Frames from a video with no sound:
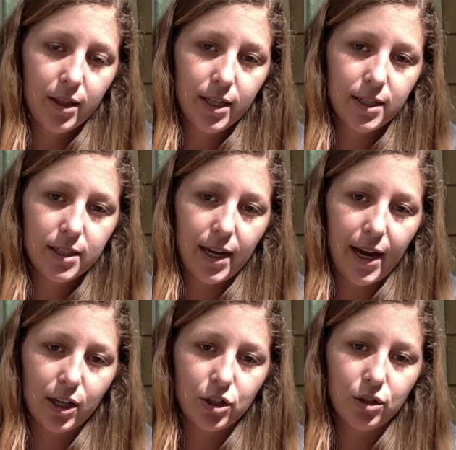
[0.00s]
This is
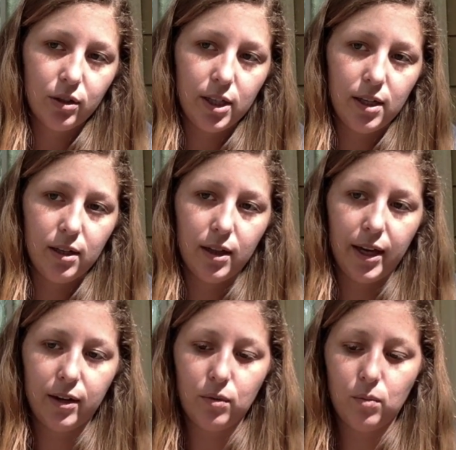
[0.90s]
actually
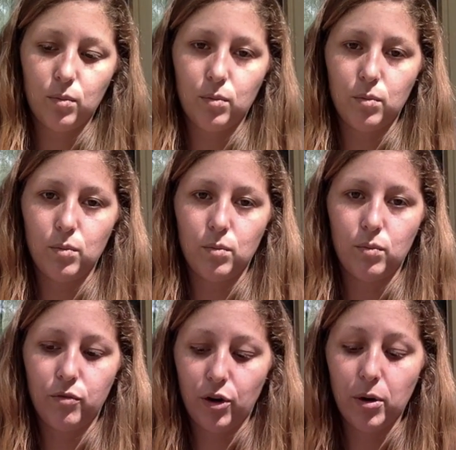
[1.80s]
like
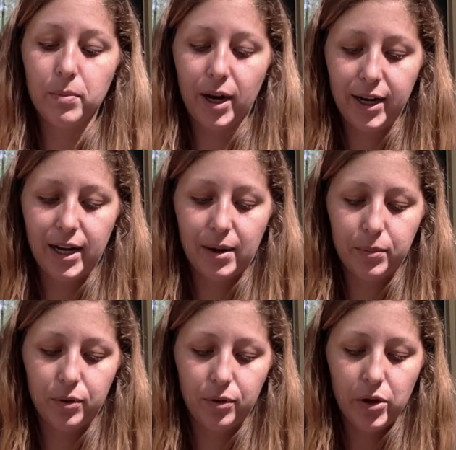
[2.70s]
from
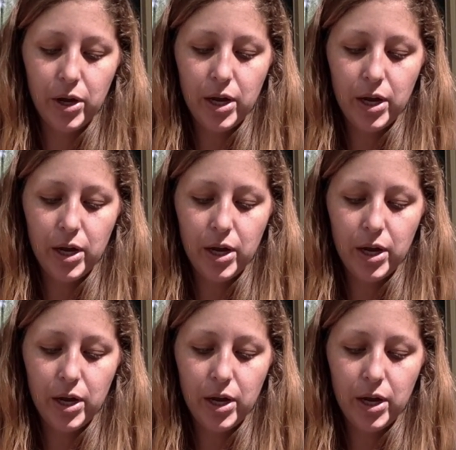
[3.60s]
pineapple,